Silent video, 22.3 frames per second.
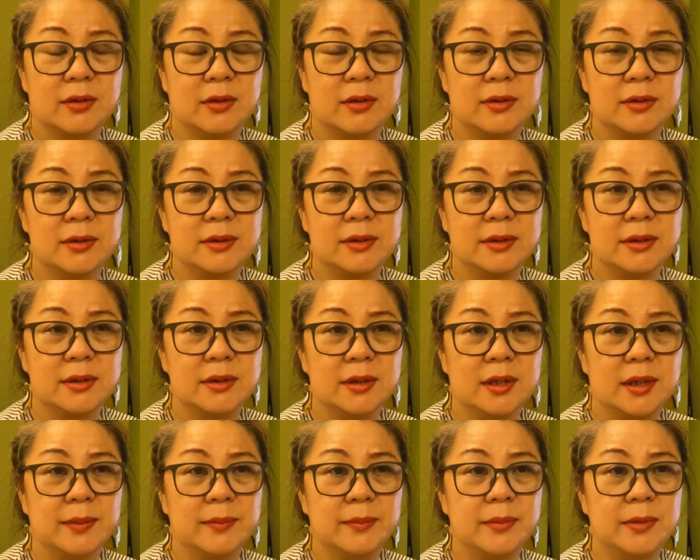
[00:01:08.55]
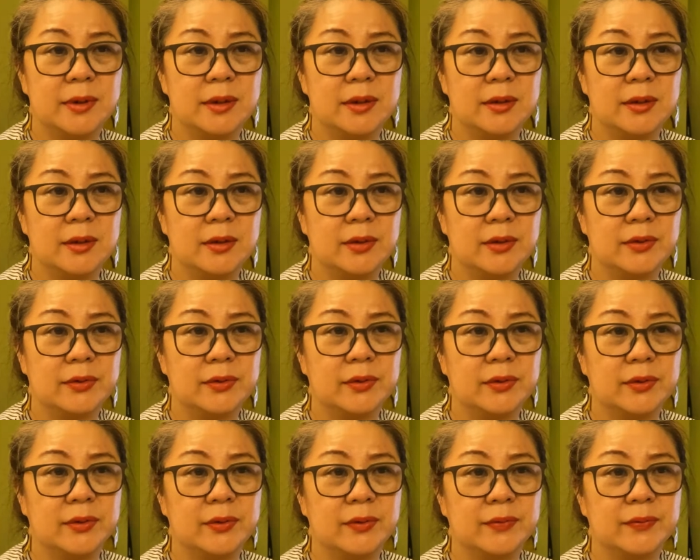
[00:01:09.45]
causing them a lot
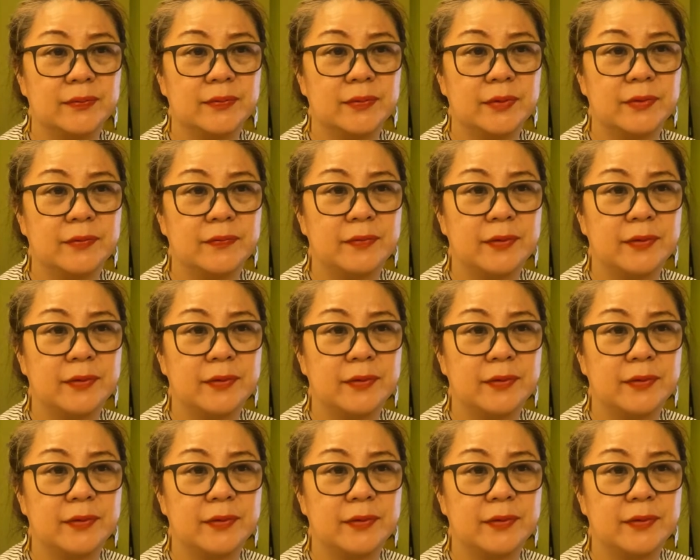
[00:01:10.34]
of uh,